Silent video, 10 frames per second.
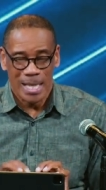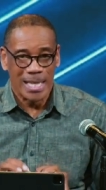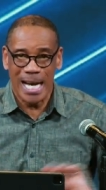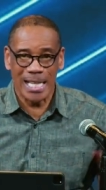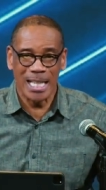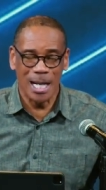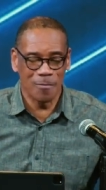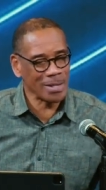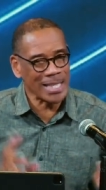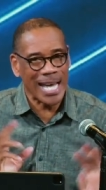Not
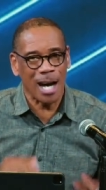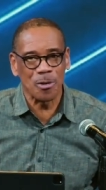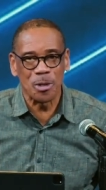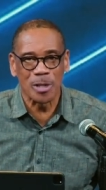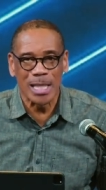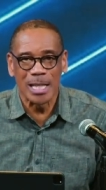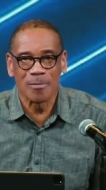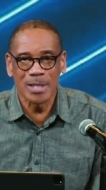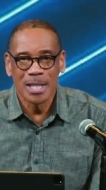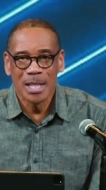loved, now you're
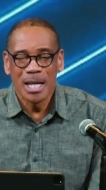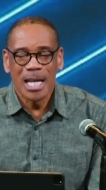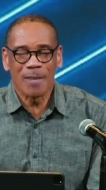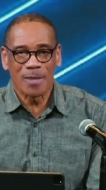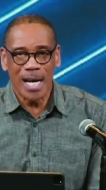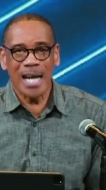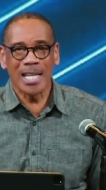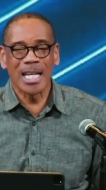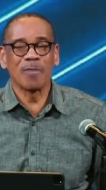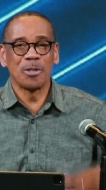loved. If God
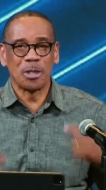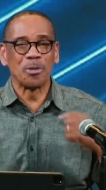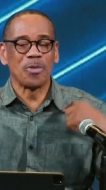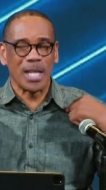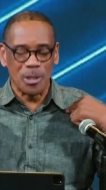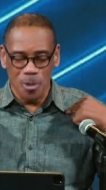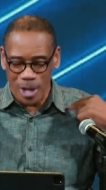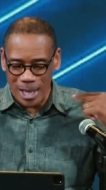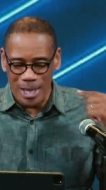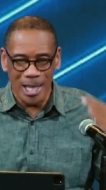loves you, then you
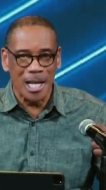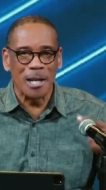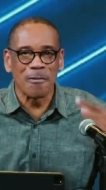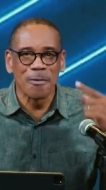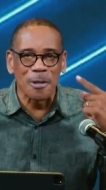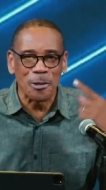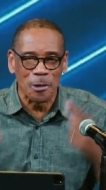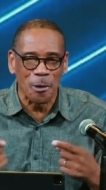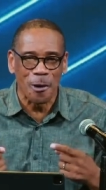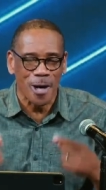ought to love
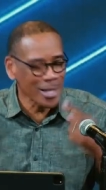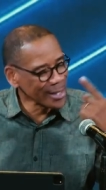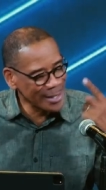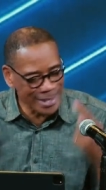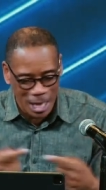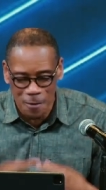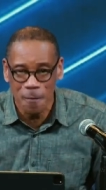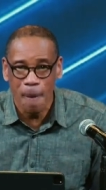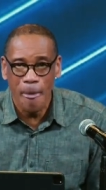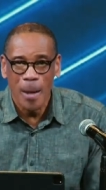
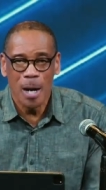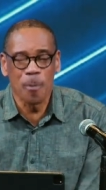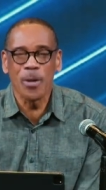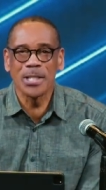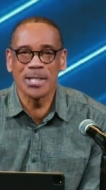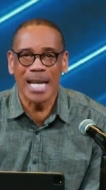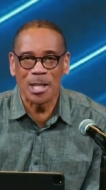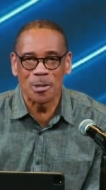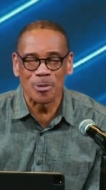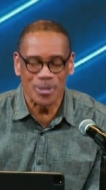yourself.
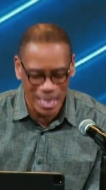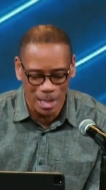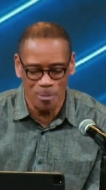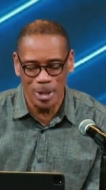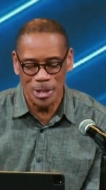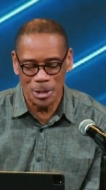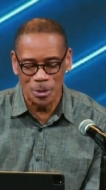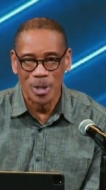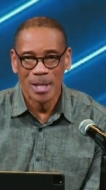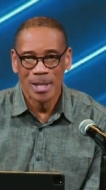Appreciate you, celebrate you.